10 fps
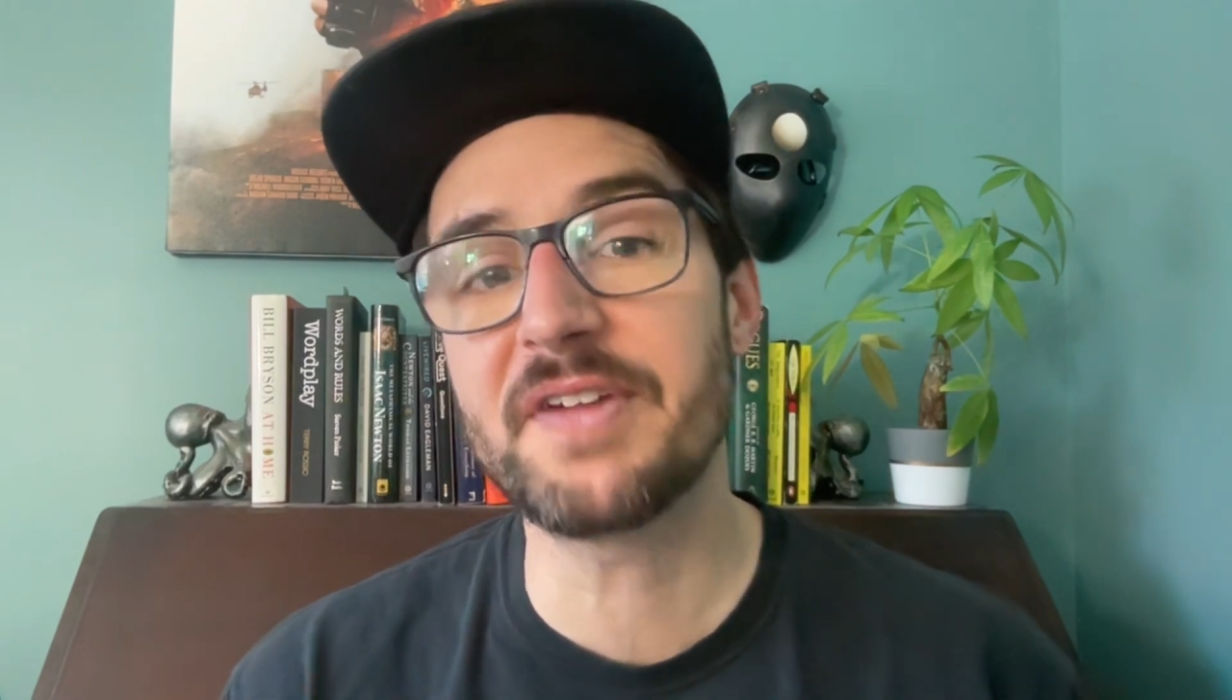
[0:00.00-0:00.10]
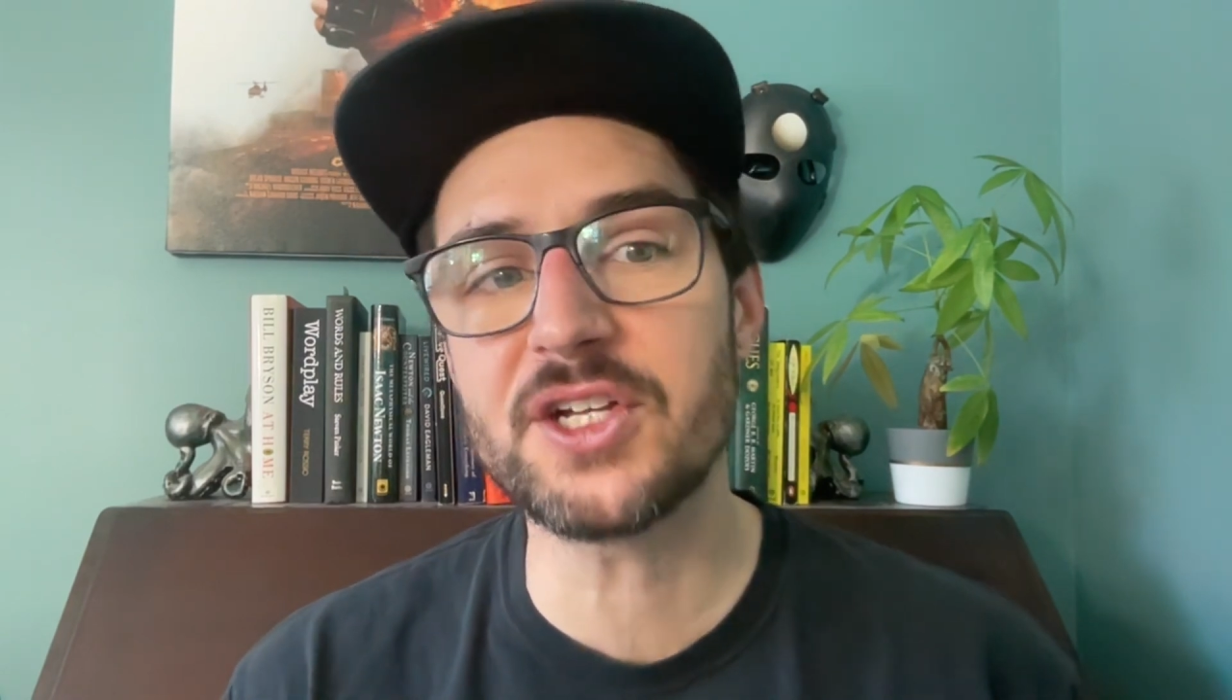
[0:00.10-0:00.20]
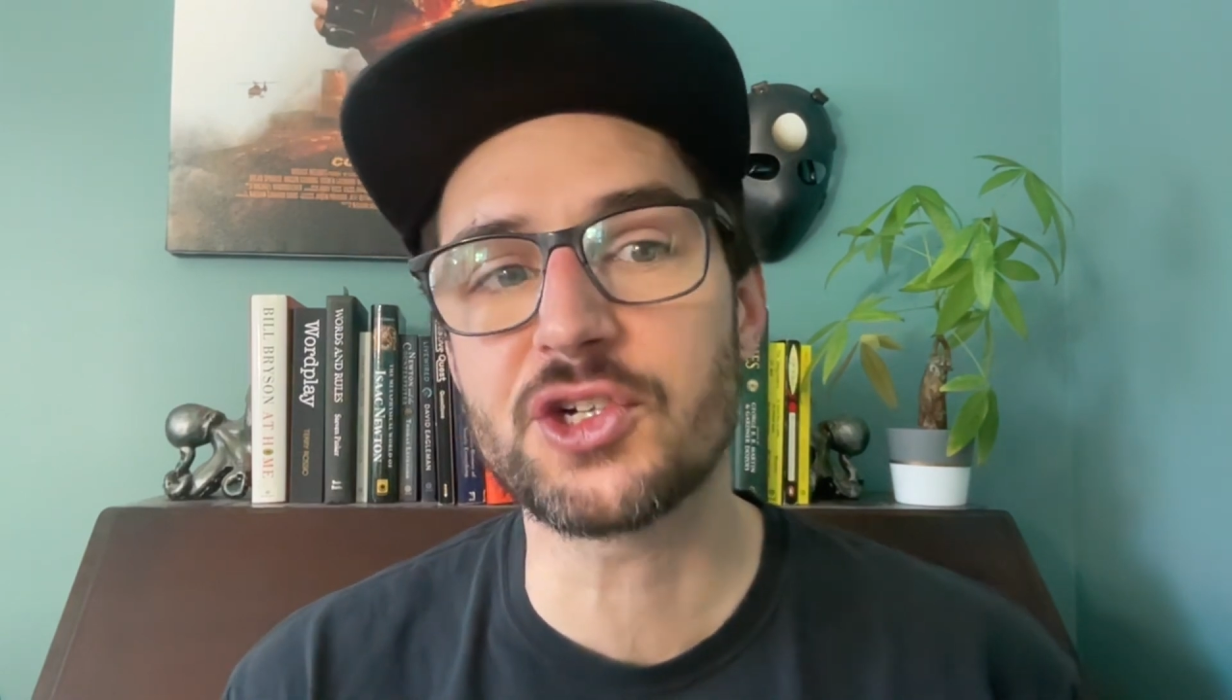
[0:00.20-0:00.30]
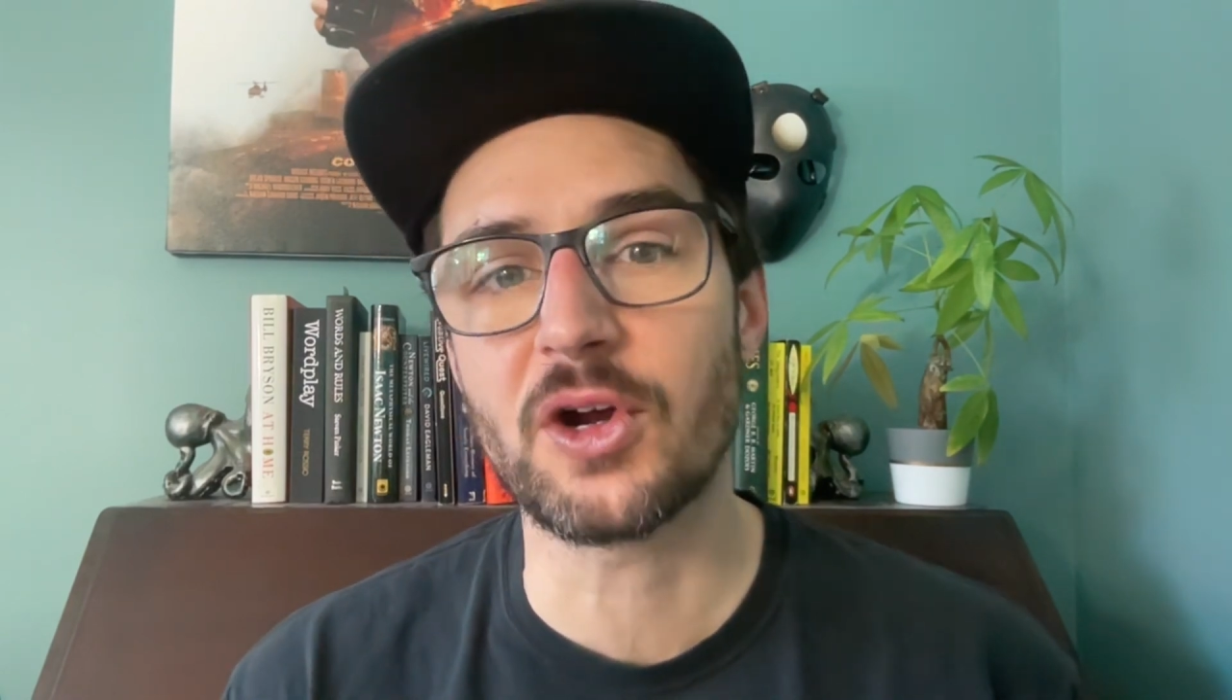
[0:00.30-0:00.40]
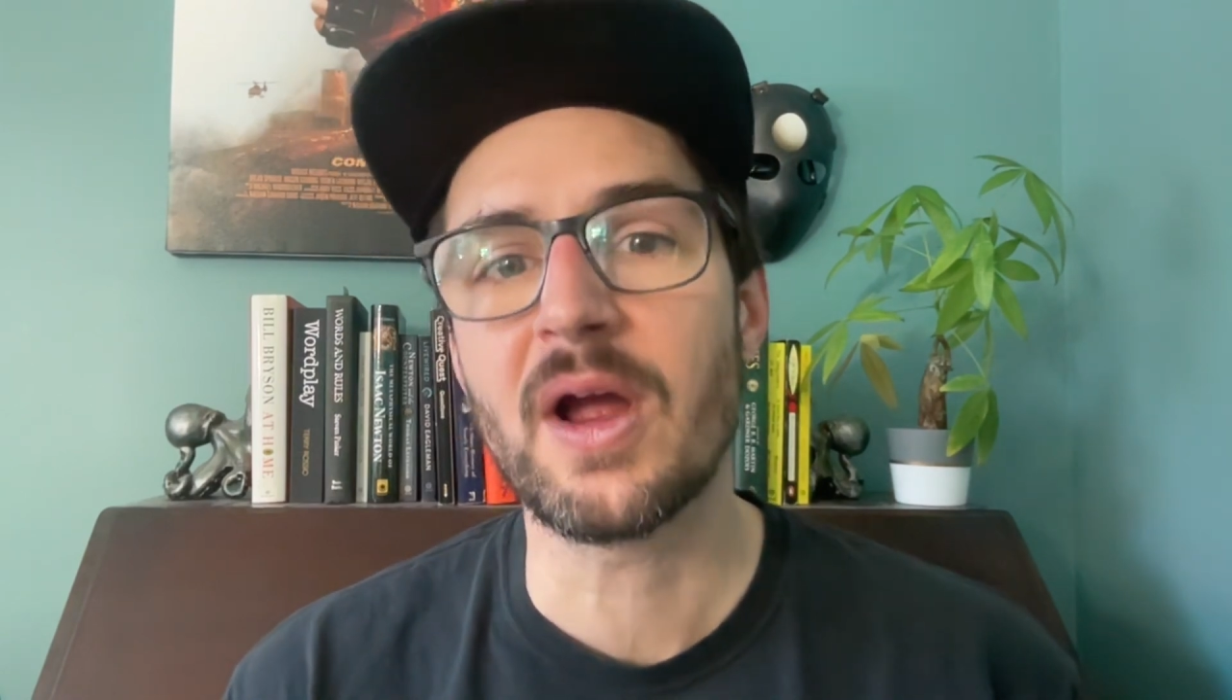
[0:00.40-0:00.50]

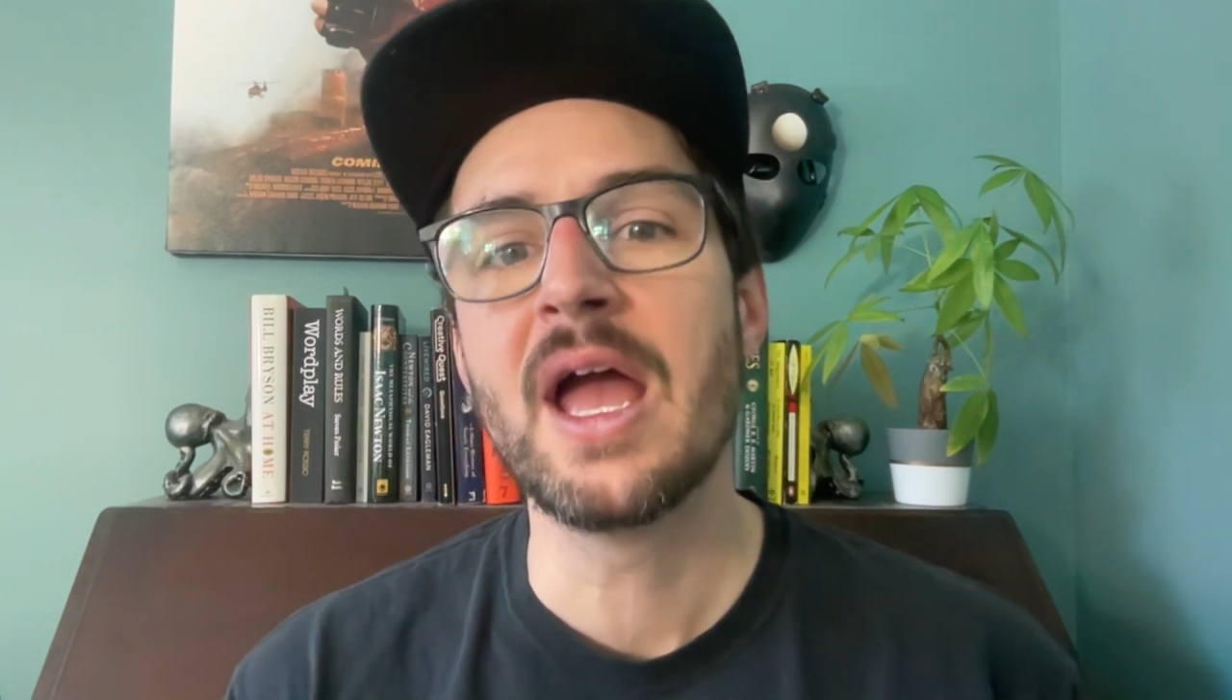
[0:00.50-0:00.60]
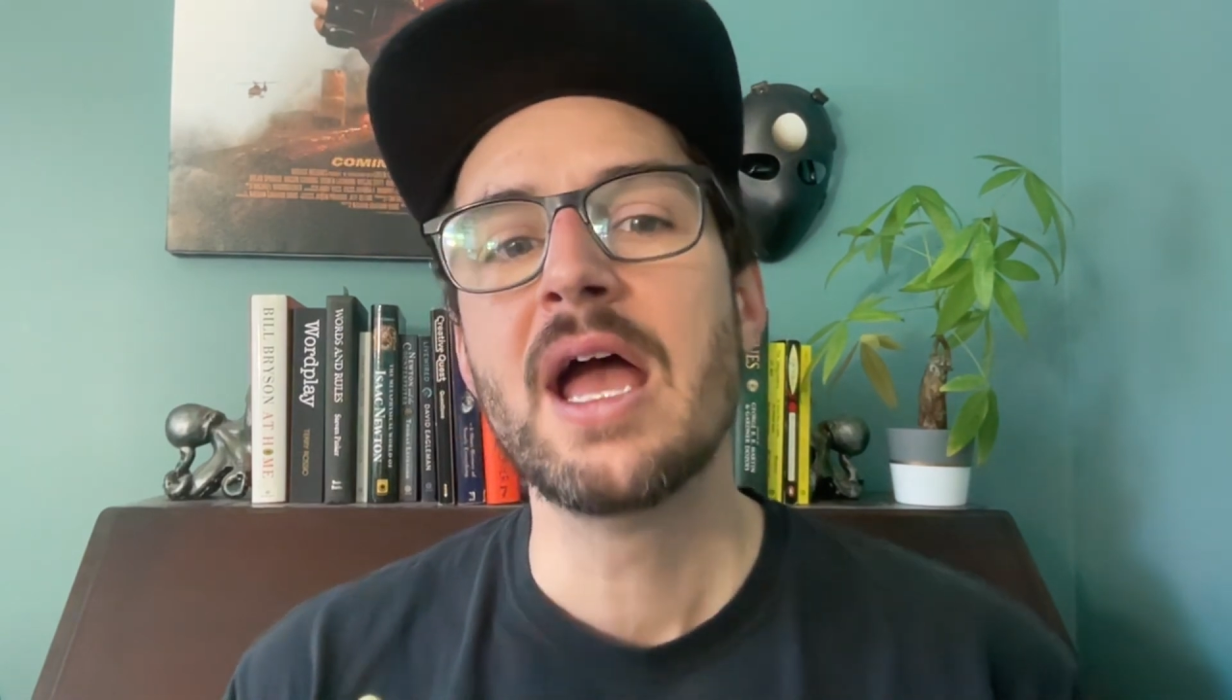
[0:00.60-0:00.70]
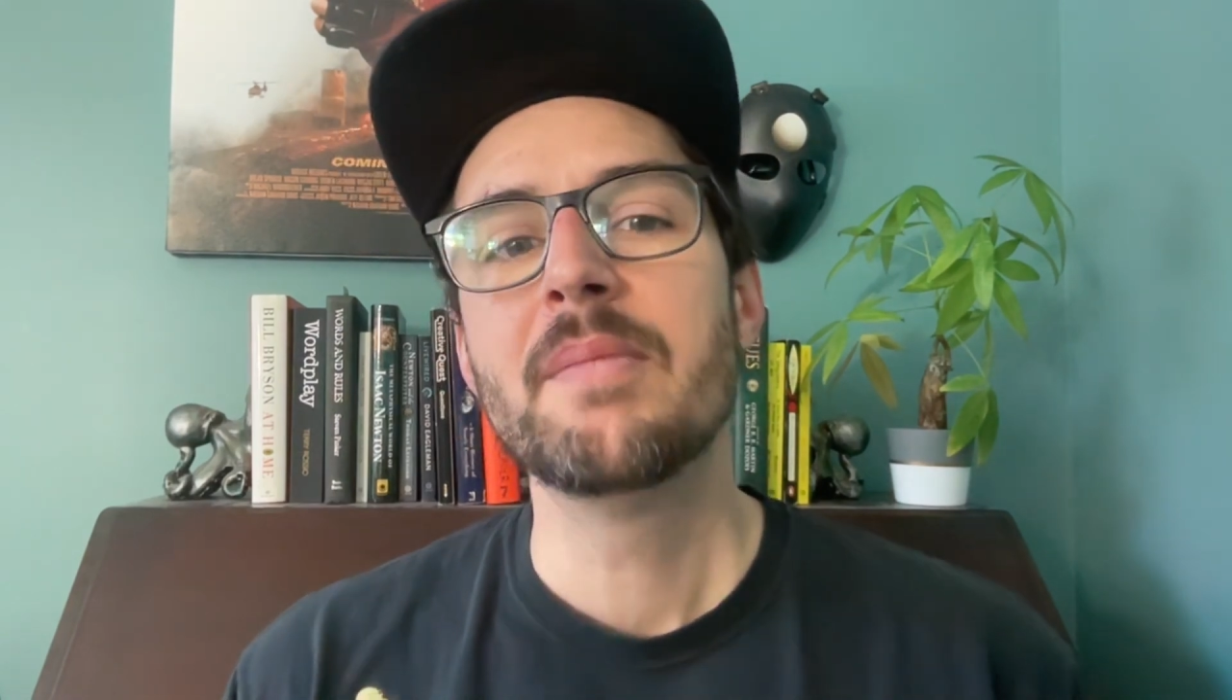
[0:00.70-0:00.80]
feature,